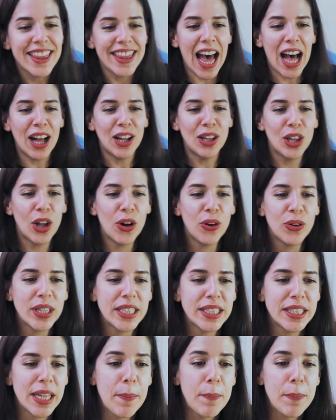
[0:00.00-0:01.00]

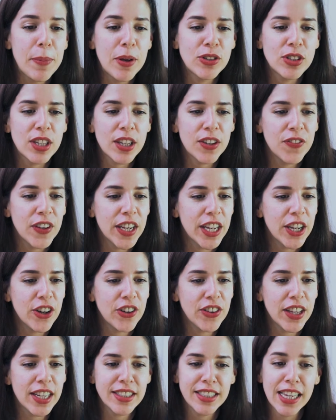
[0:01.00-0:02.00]
downloading the music
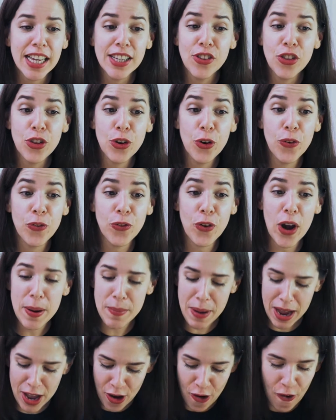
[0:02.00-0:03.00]
video they sent through
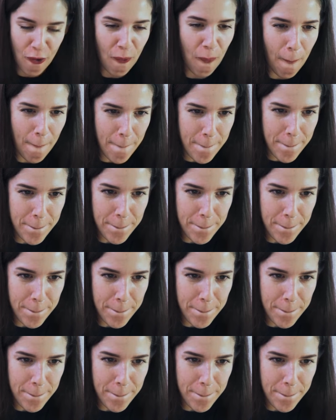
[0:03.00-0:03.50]
Frame dot i o.